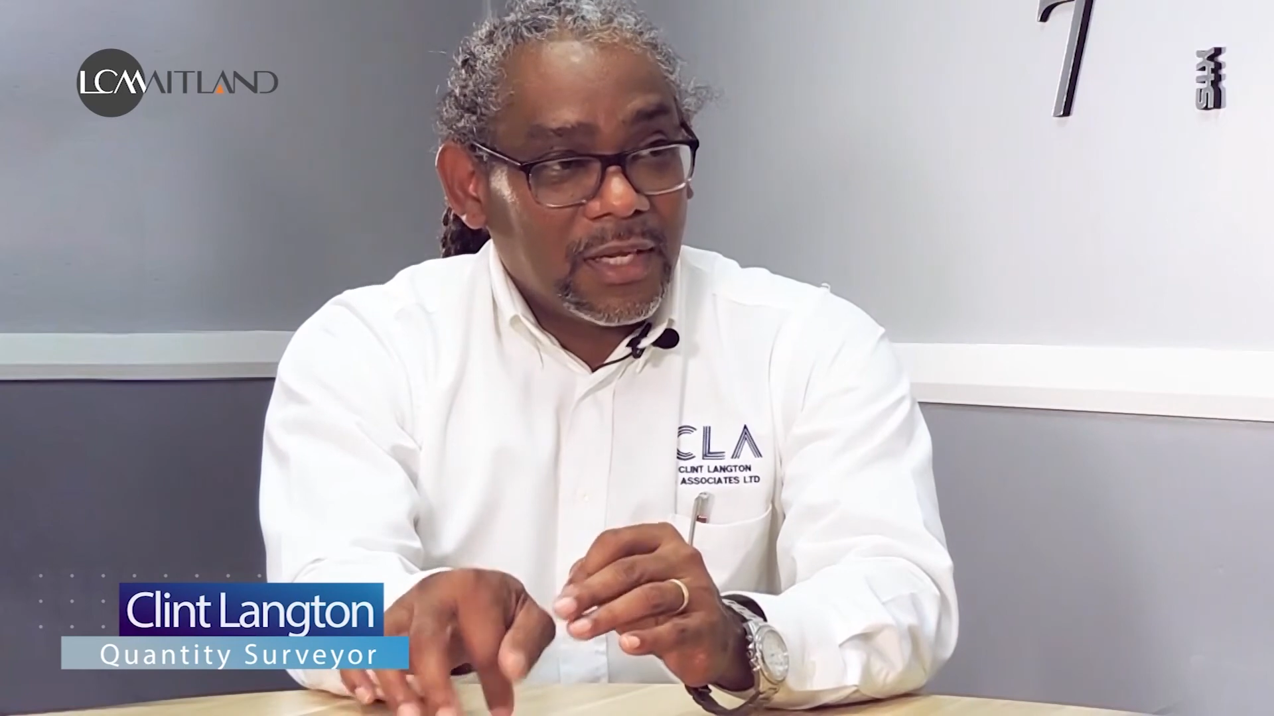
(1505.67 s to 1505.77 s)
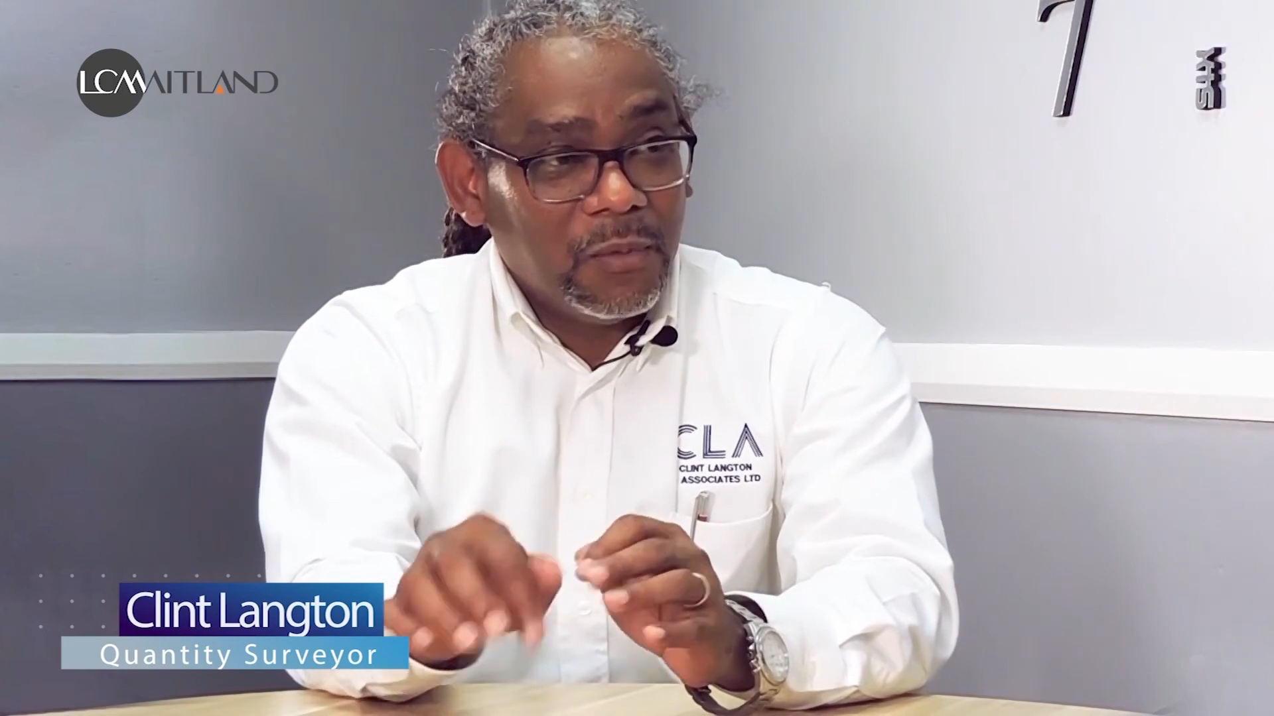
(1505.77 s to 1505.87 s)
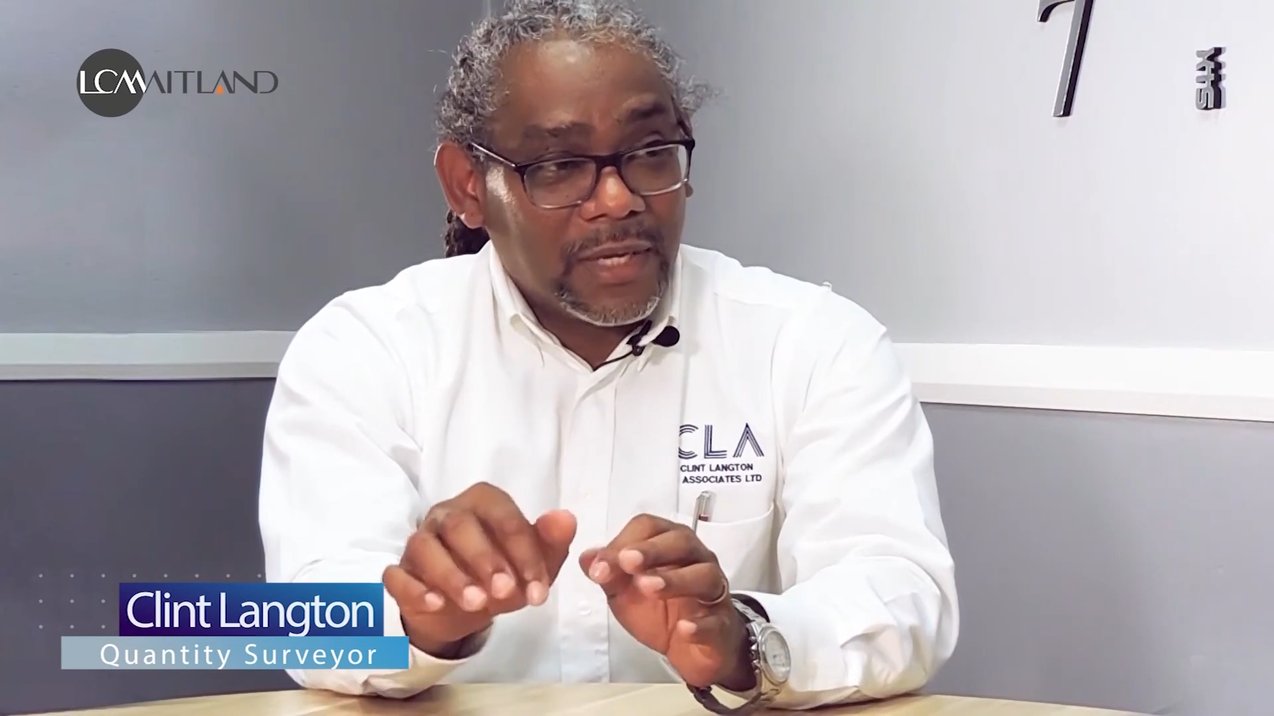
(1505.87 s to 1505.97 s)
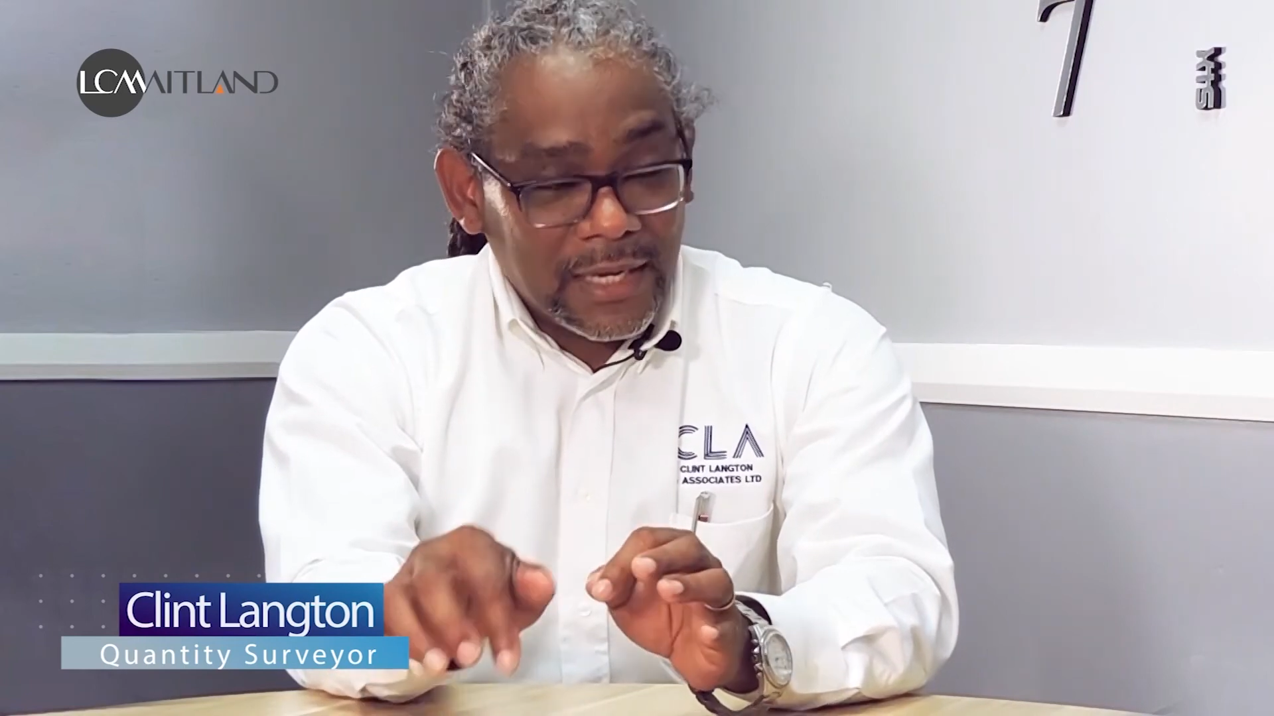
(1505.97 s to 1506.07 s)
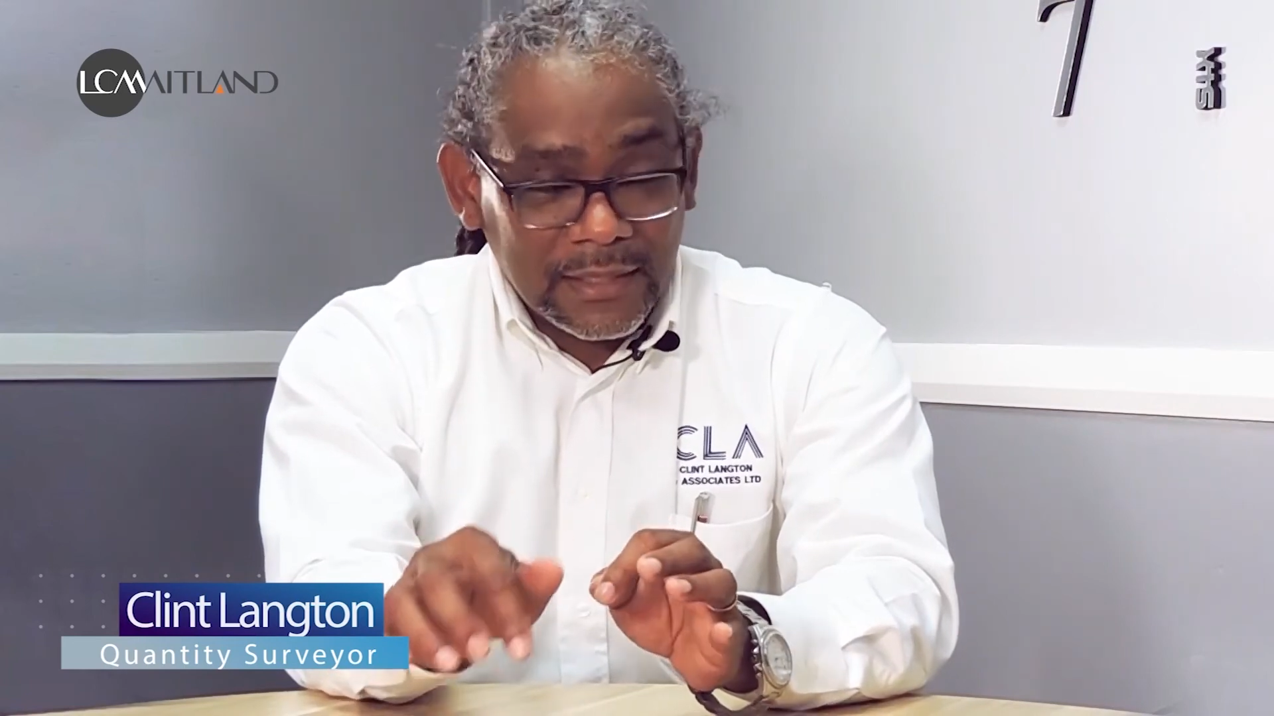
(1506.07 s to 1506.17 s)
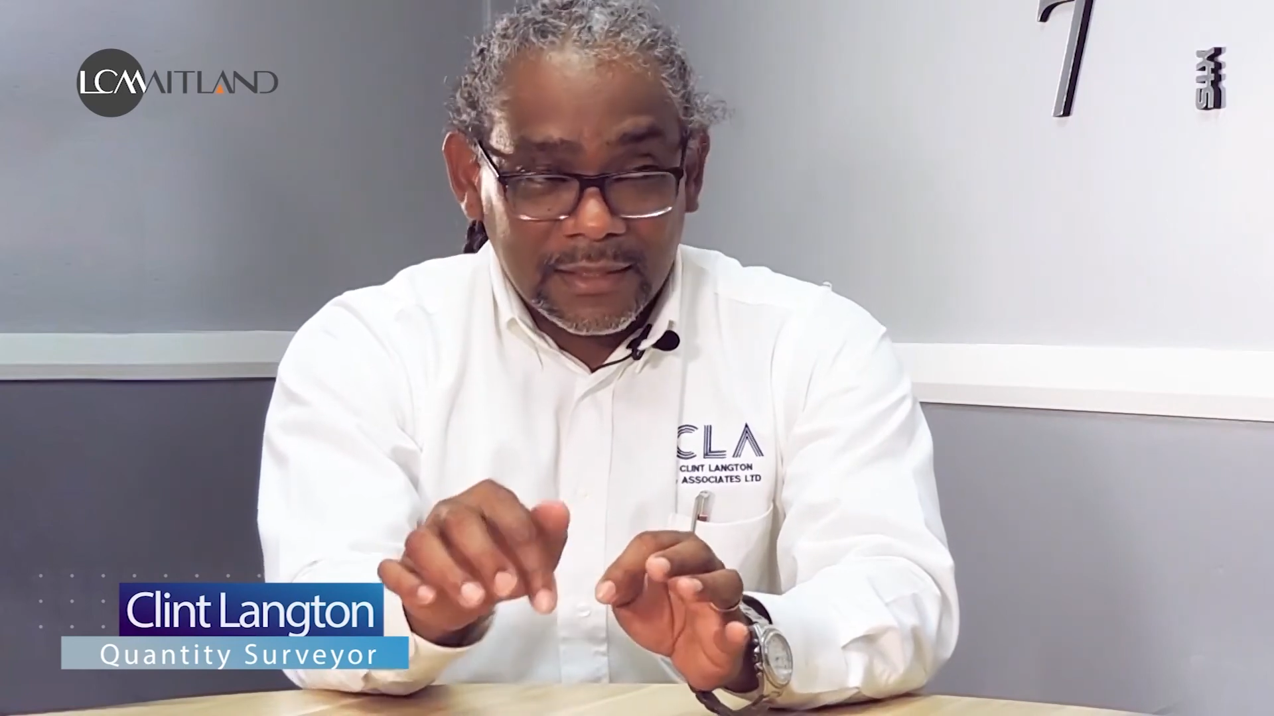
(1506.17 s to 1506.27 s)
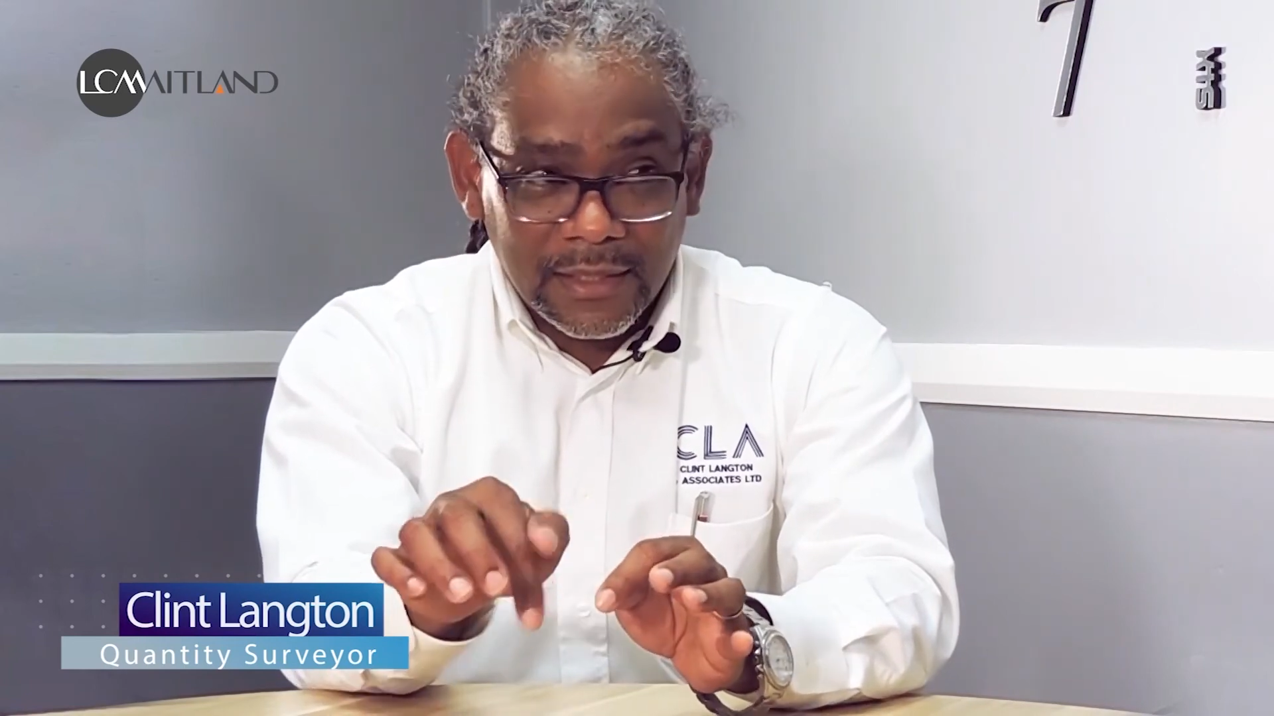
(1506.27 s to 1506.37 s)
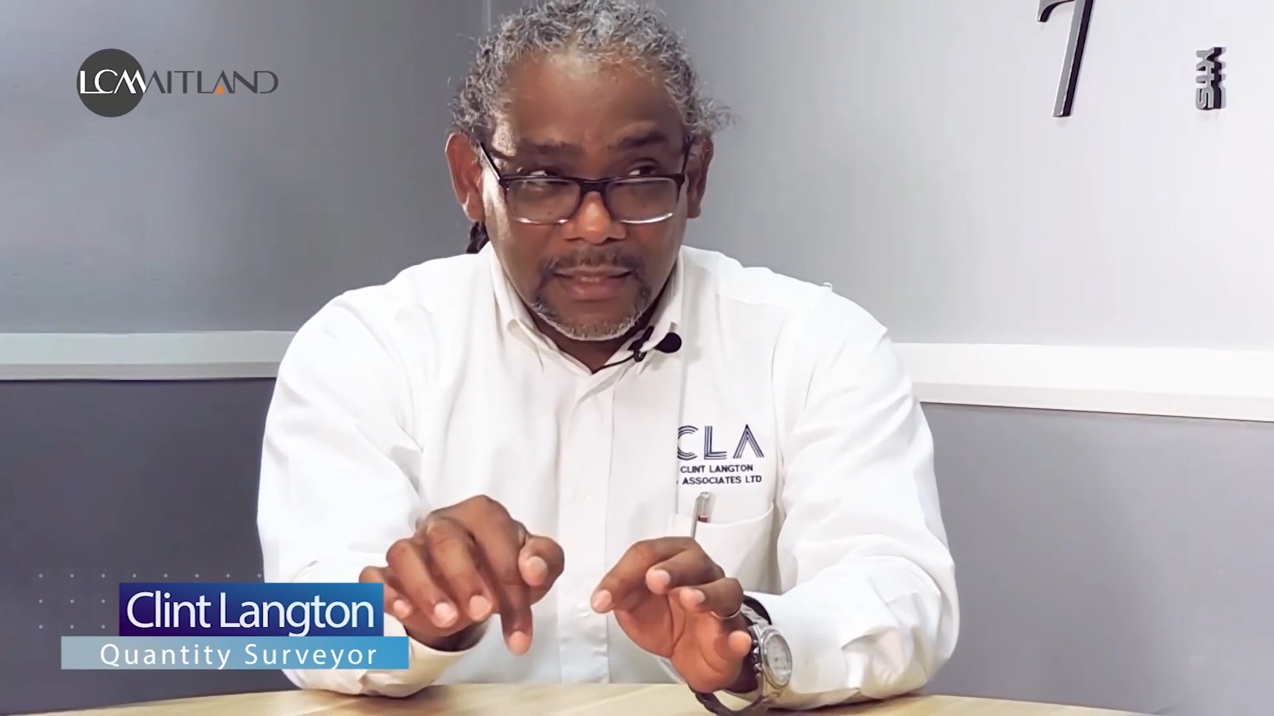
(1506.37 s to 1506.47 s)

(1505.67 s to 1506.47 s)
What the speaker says: that we can't